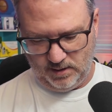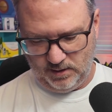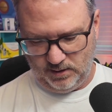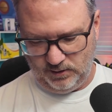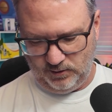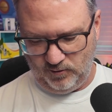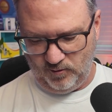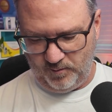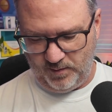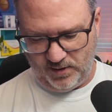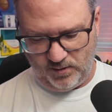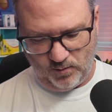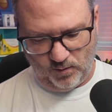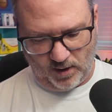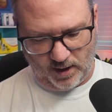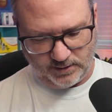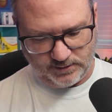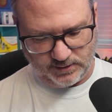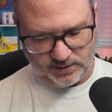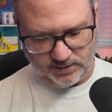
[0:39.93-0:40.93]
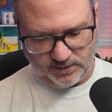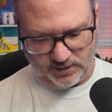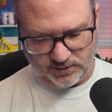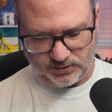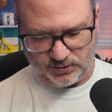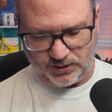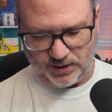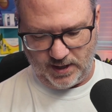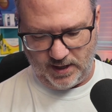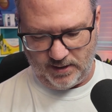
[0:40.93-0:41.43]
You've been watching
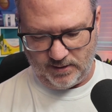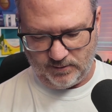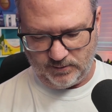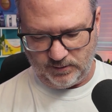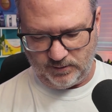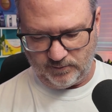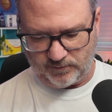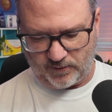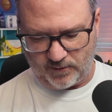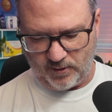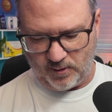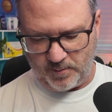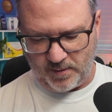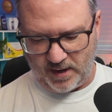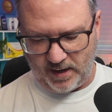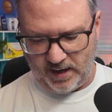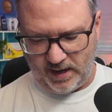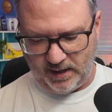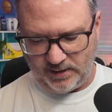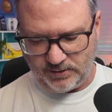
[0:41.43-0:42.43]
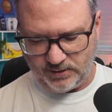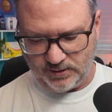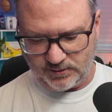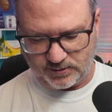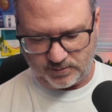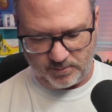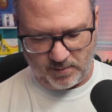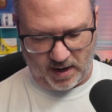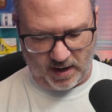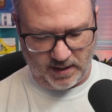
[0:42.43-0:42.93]
this channel. You've heard about
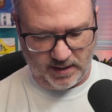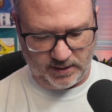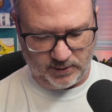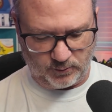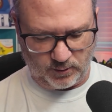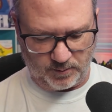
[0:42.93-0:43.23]
agents mining